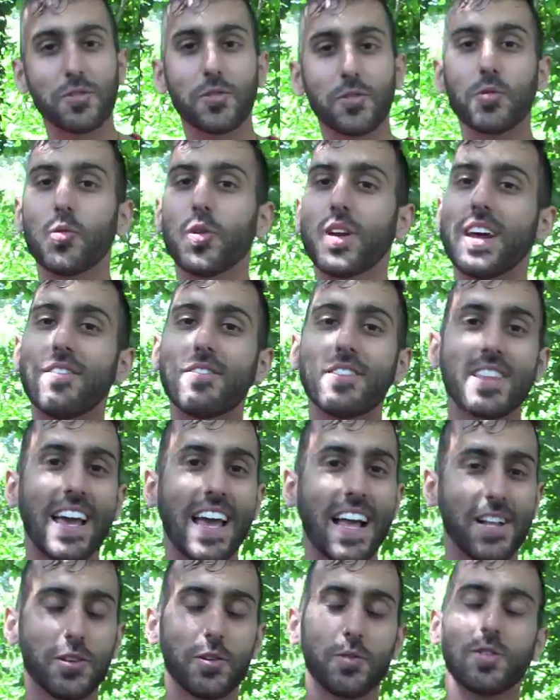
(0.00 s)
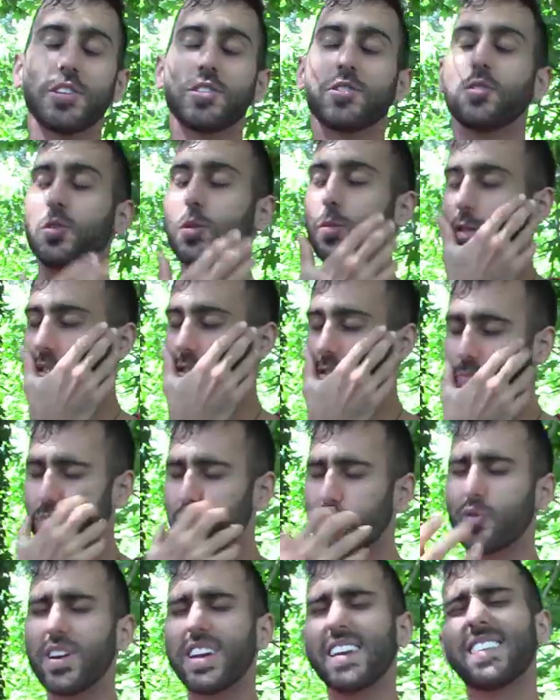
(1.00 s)
do whatever the hell you want to do, but just
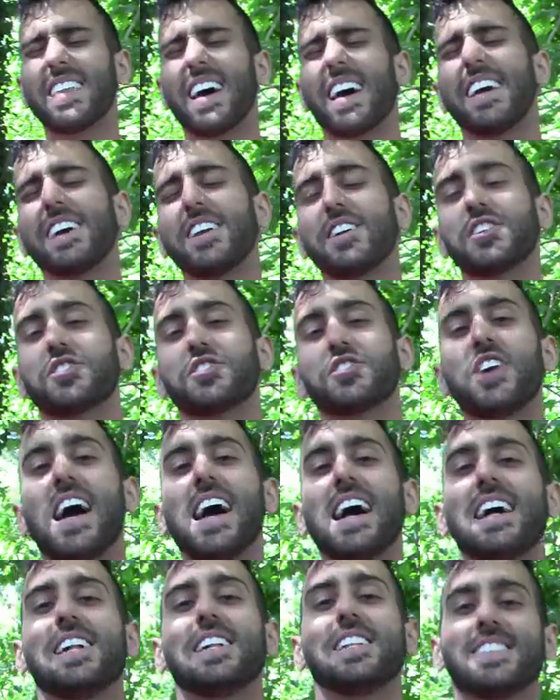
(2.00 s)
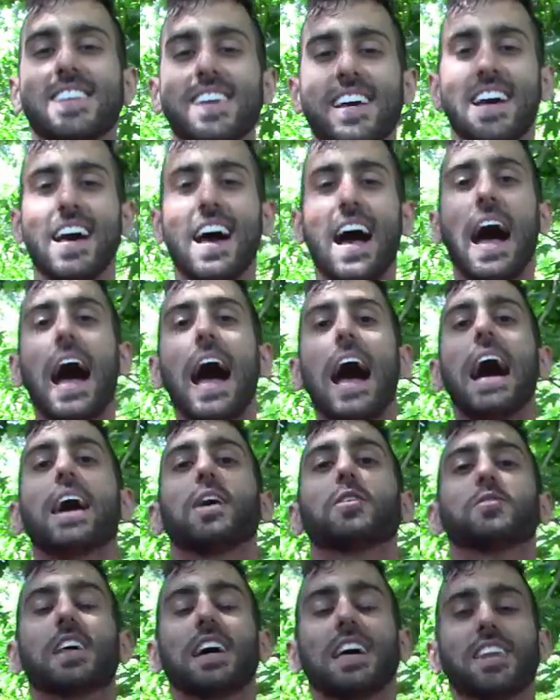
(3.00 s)
bring that inner child
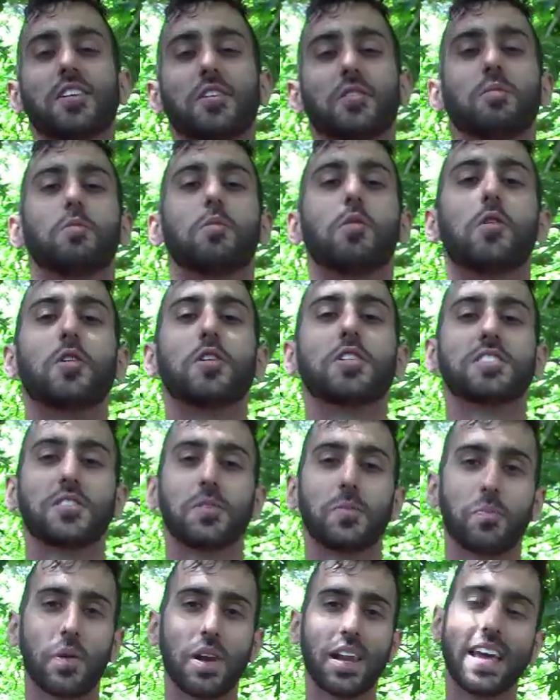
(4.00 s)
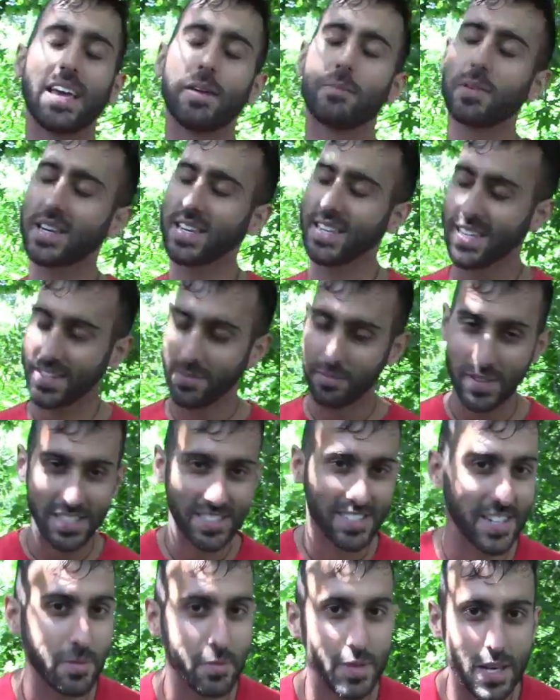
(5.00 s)
out a little more to play. Believe me, it's
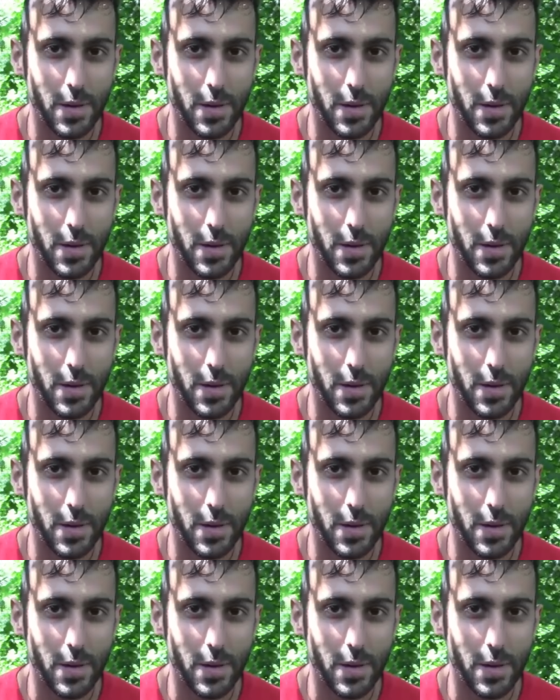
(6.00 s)
going to be